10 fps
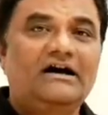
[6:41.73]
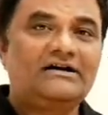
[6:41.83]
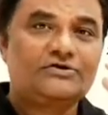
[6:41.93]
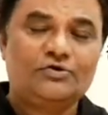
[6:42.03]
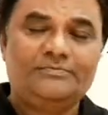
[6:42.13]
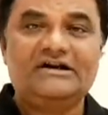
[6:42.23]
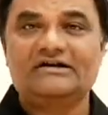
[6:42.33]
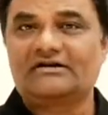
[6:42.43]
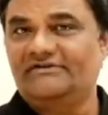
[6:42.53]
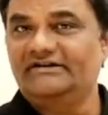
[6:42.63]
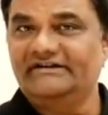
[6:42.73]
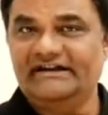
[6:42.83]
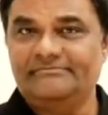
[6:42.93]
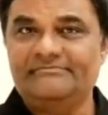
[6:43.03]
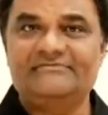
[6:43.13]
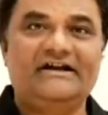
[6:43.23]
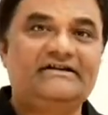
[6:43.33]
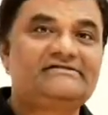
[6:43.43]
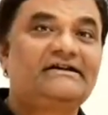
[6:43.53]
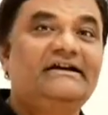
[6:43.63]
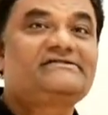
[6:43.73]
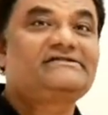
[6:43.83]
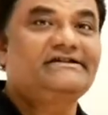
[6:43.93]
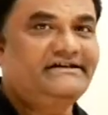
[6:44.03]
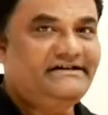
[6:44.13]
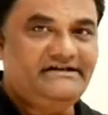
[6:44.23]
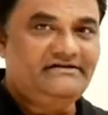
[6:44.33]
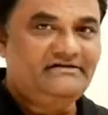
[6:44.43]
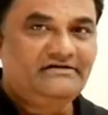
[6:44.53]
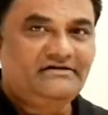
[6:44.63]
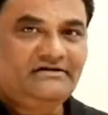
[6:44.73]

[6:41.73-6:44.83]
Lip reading: are grouped under one name, that is std.